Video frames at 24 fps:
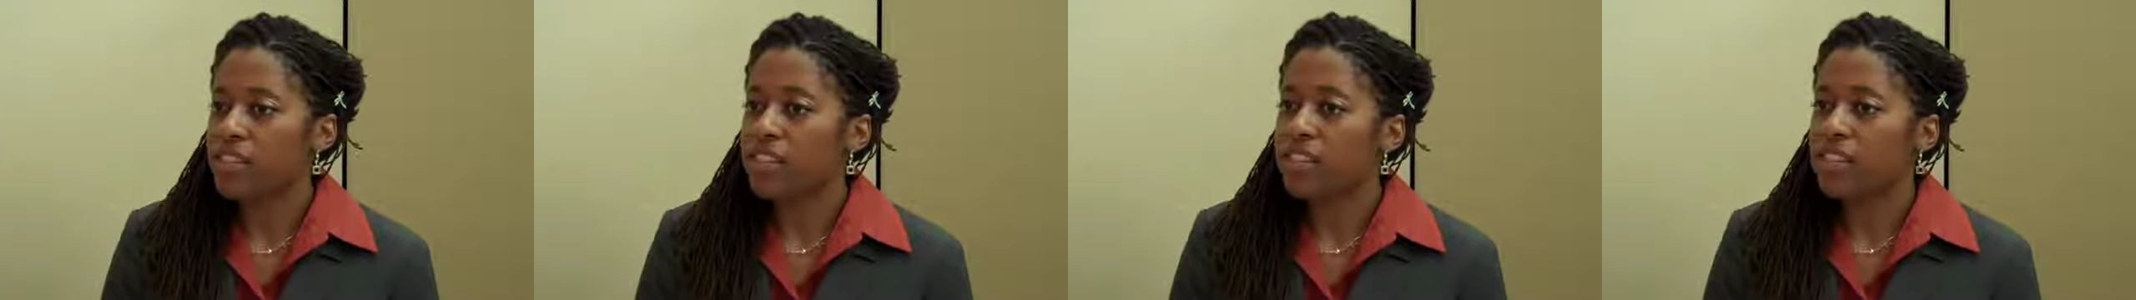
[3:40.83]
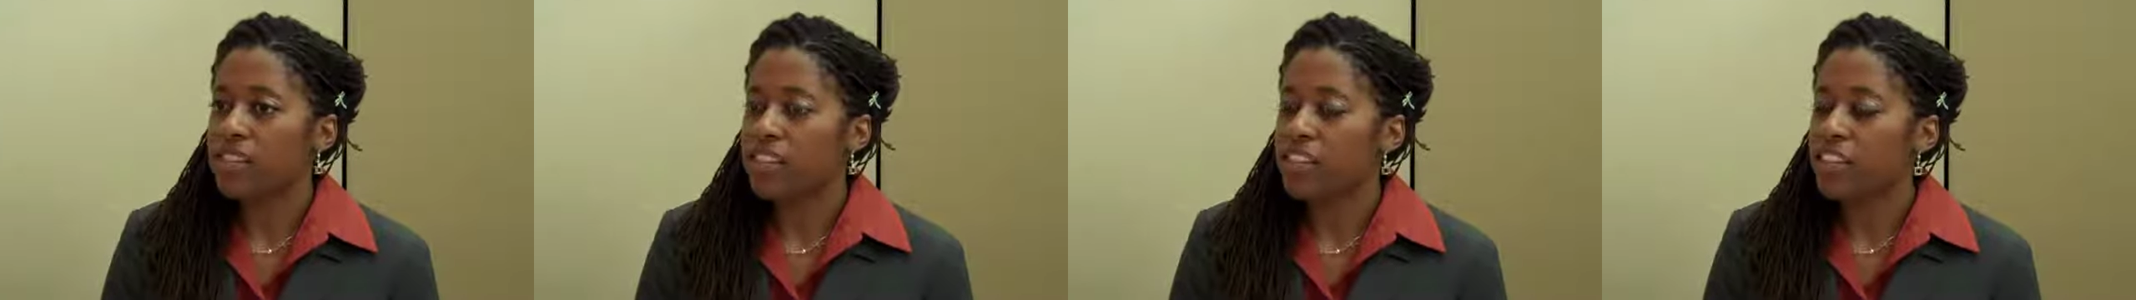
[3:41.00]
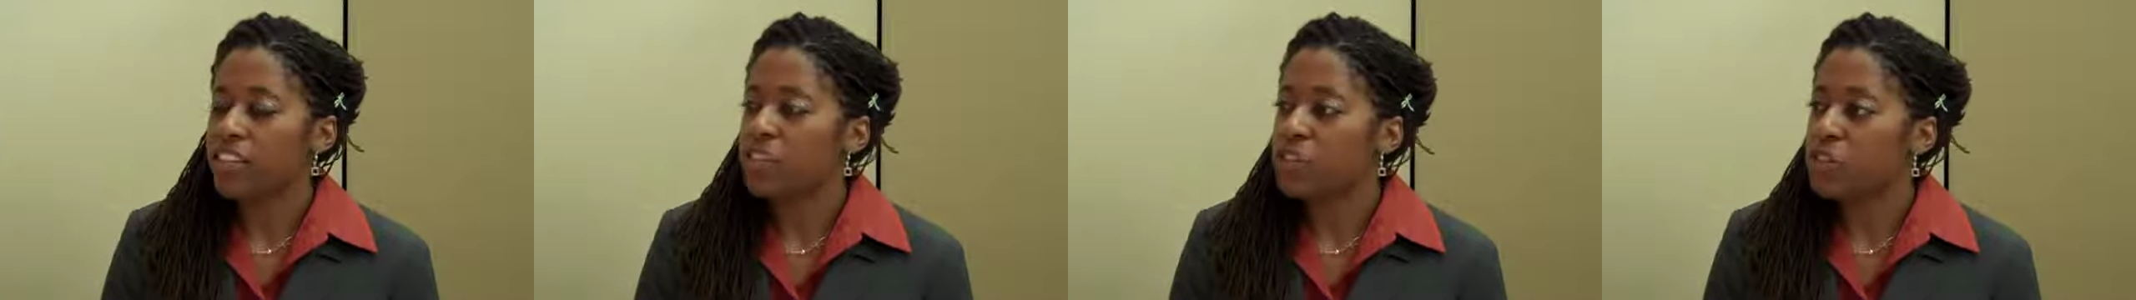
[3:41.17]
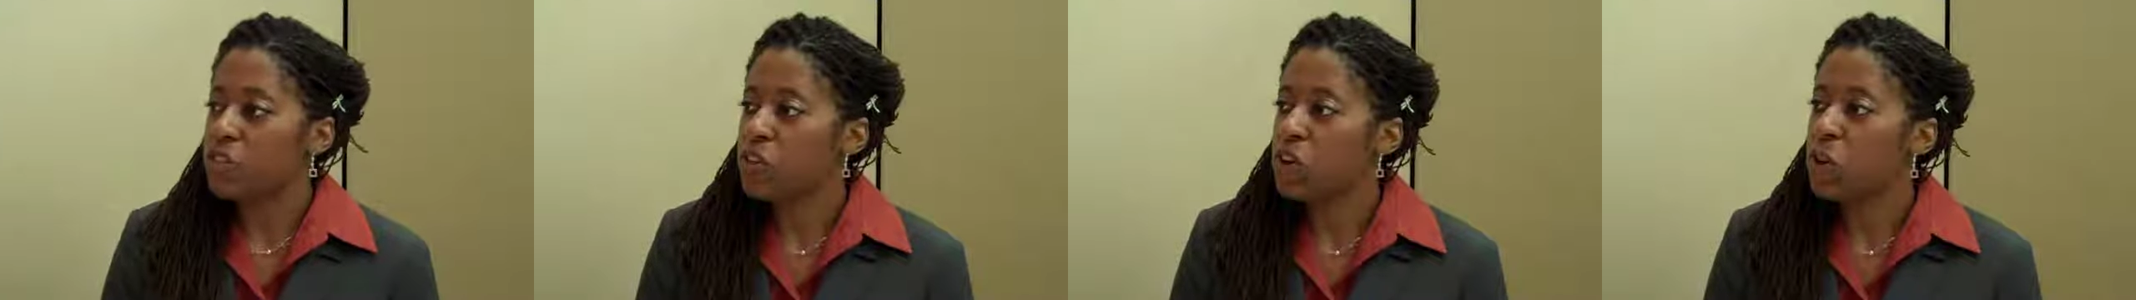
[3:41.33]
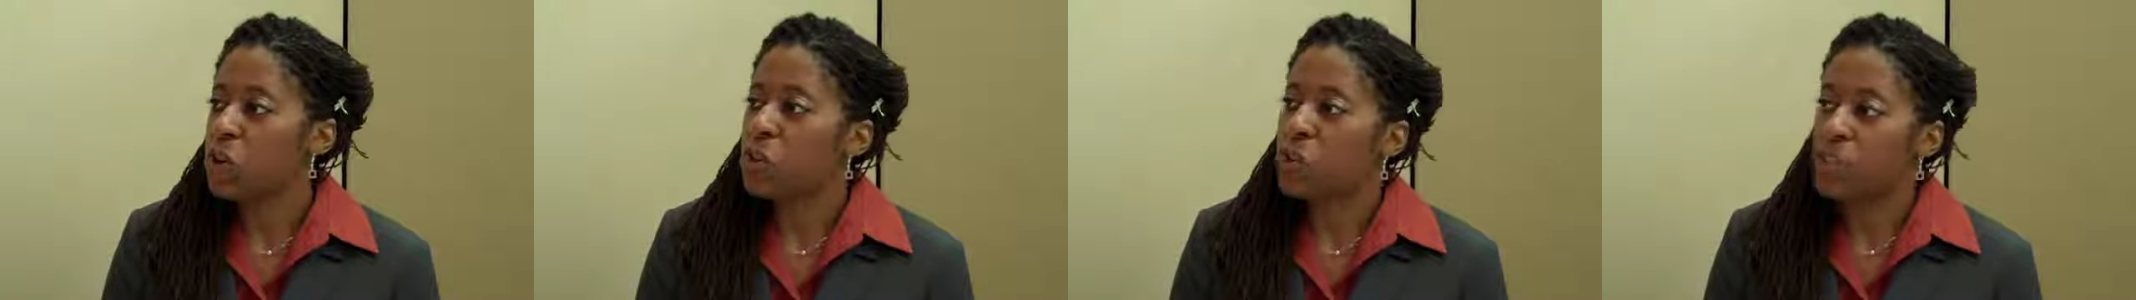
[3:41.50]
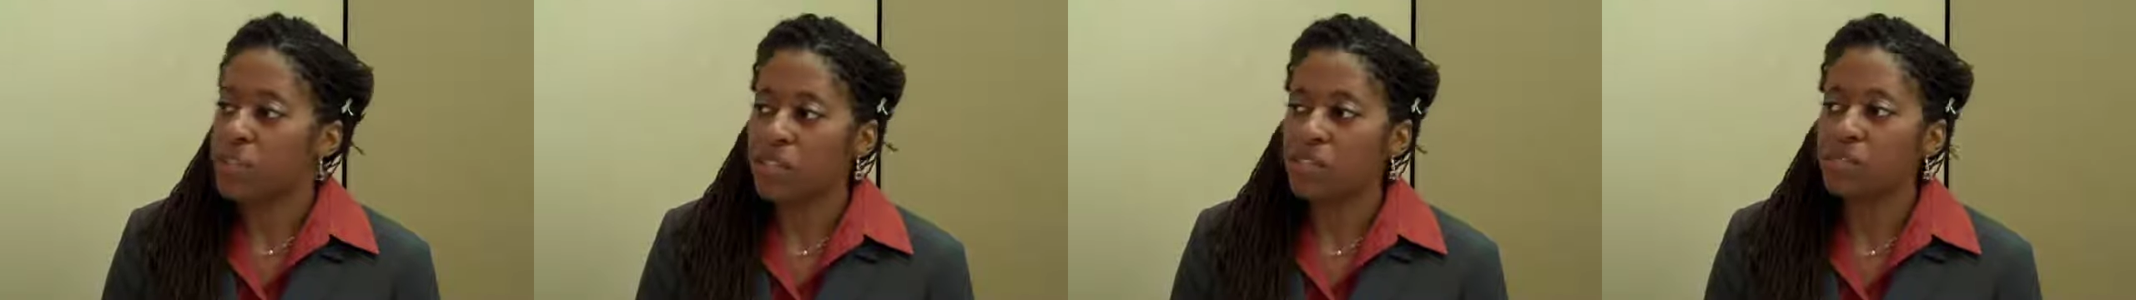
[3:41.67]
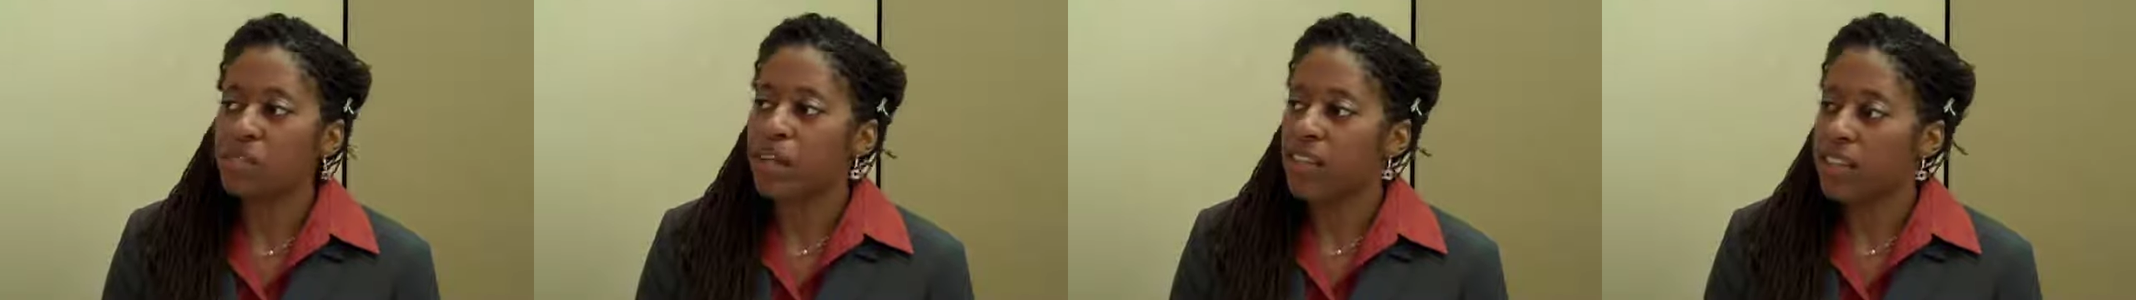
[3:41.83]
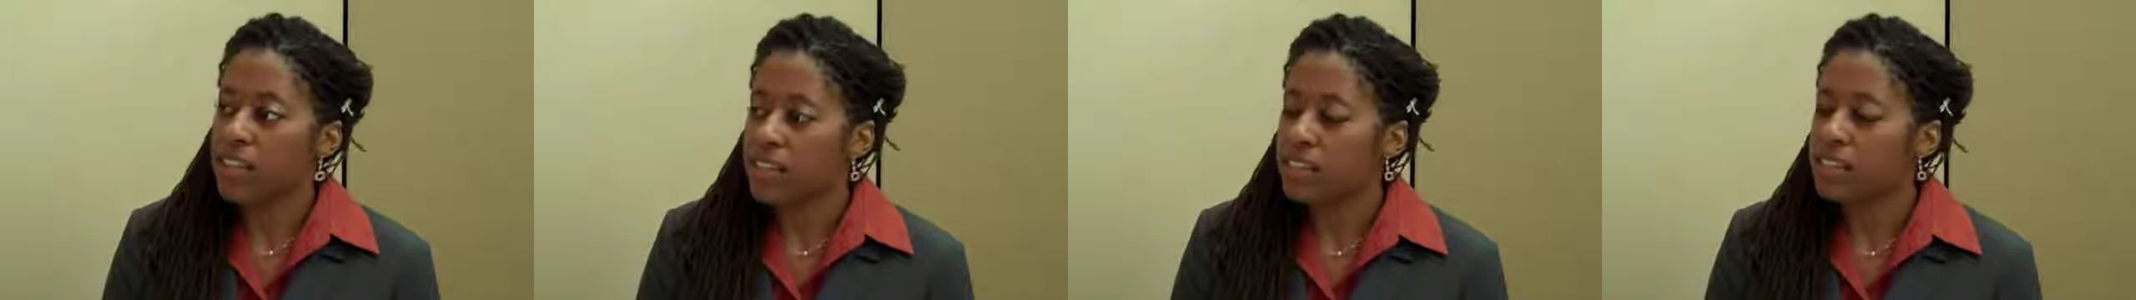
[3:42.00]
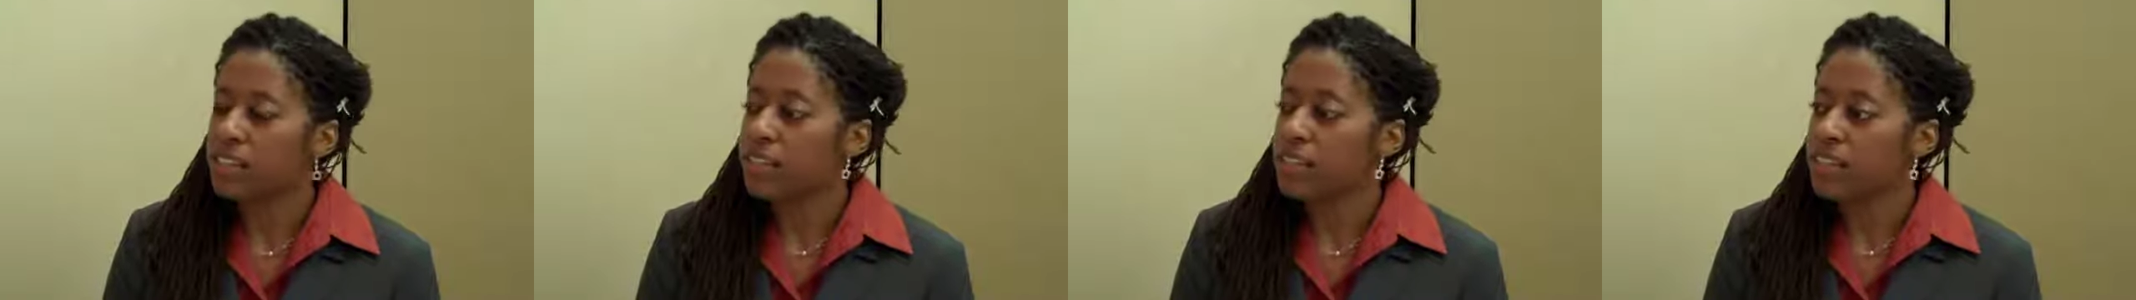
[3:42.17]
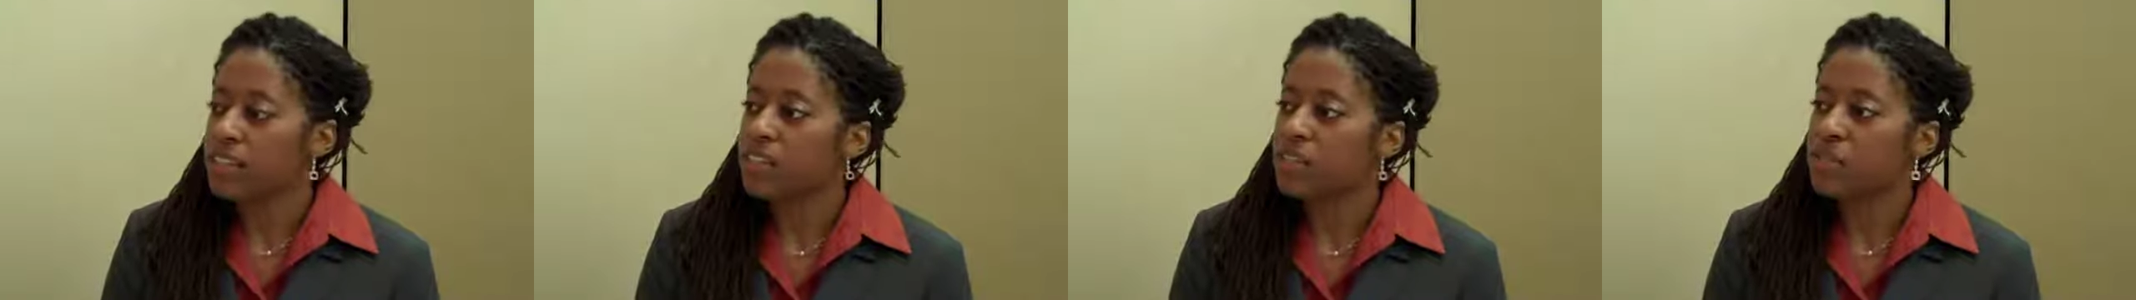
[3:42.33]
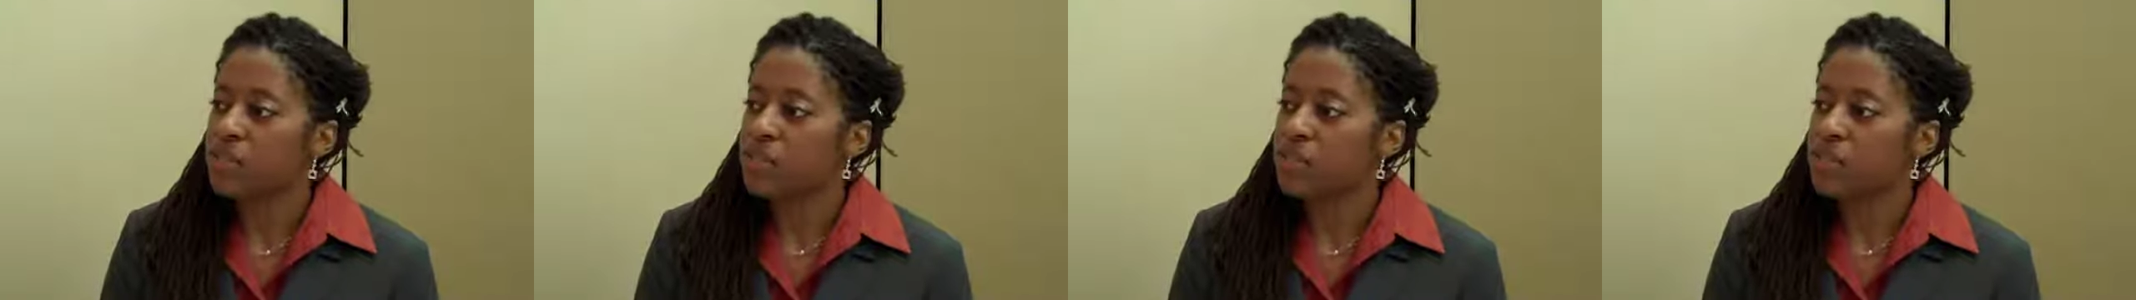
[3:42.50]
just let you know what's making